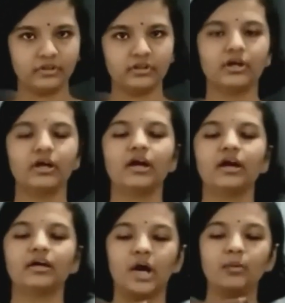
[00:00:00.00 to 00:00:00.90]
Now, I
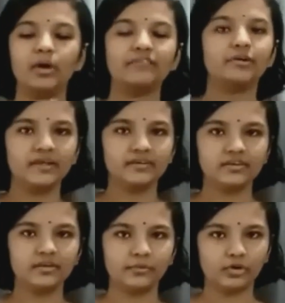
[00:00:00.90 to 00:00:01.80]
will place the
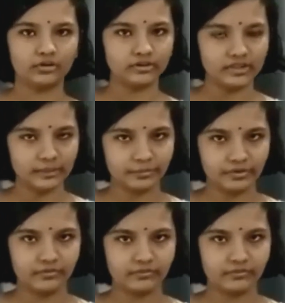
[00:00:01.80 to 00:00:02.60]
book on the table.